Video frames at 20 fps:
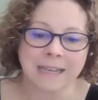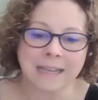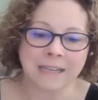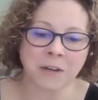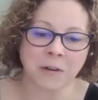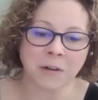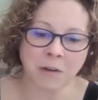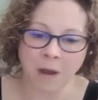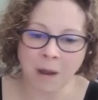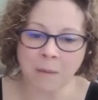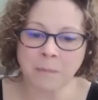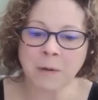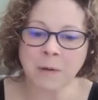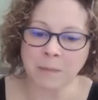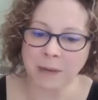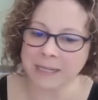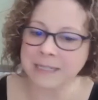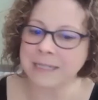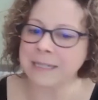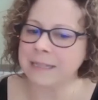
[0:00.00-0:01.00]
you're
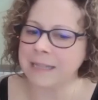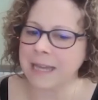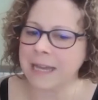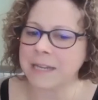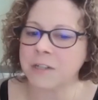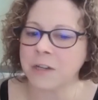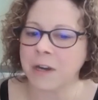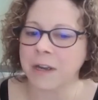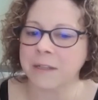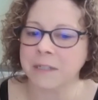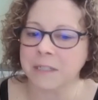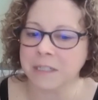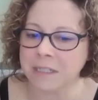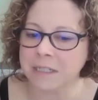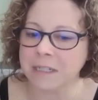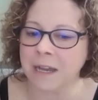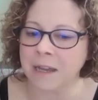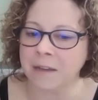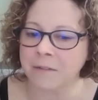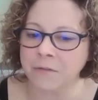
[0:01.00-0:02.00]
compromising that
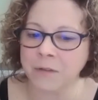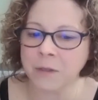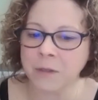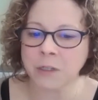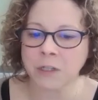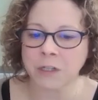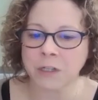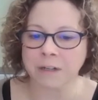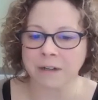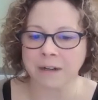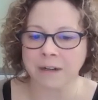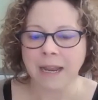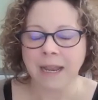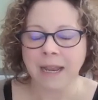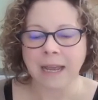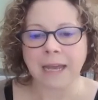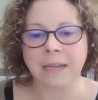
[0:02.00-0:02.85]
child's future.